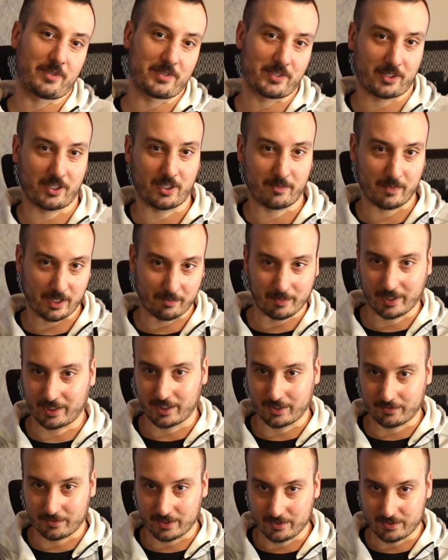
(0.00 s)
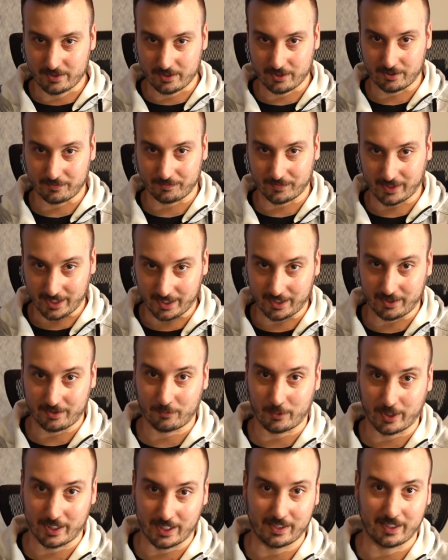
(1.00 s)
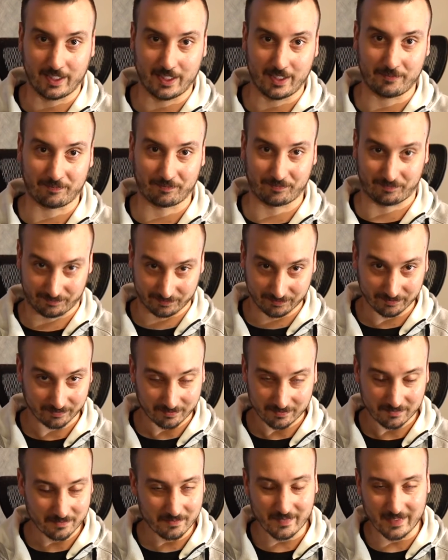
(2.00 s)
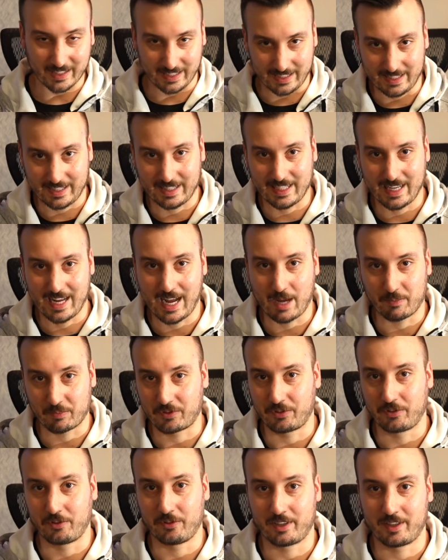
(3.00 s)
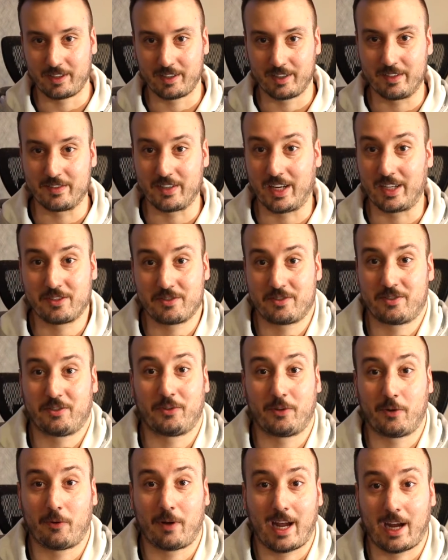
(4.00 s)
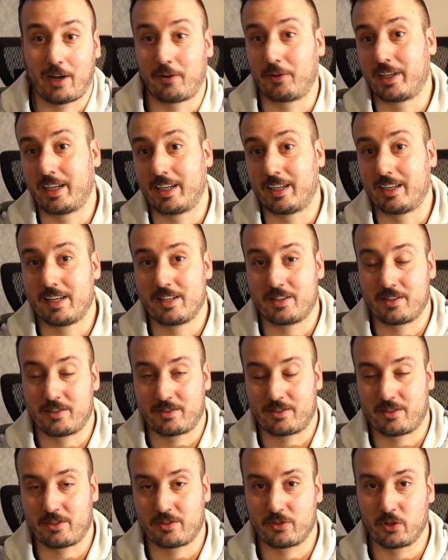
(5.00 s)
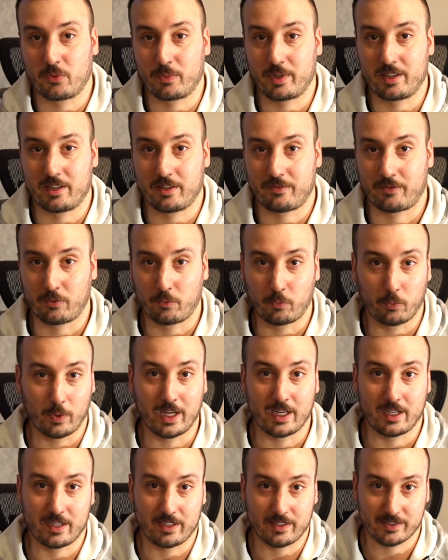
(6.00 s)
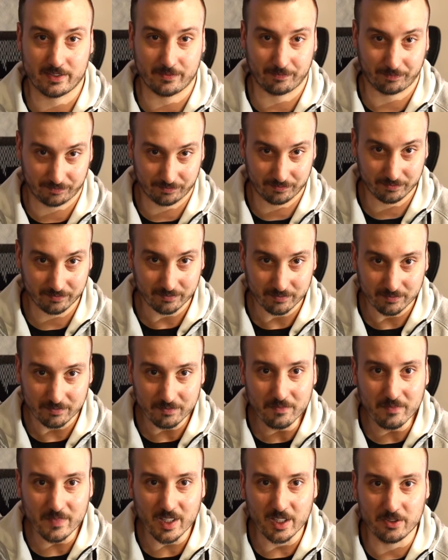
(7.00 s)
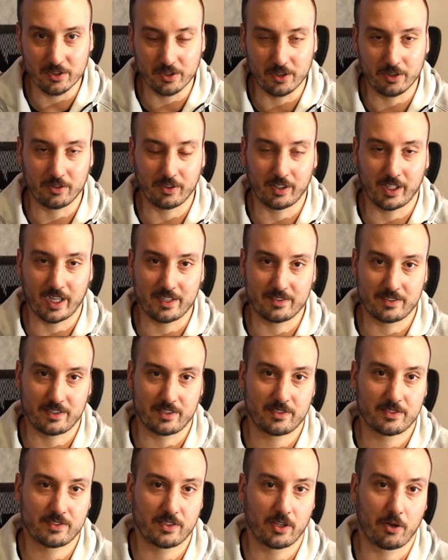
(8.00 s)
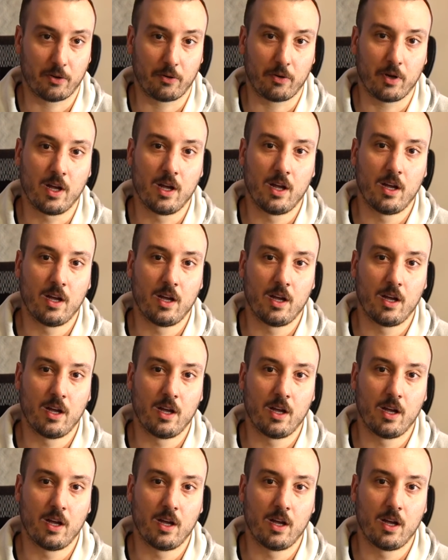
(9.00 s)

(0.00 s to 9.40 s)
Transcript: is it gonna make my life easier on wedding day? And absolutely it is. I just don't know how yet. There's just so many different ways to utilize it. So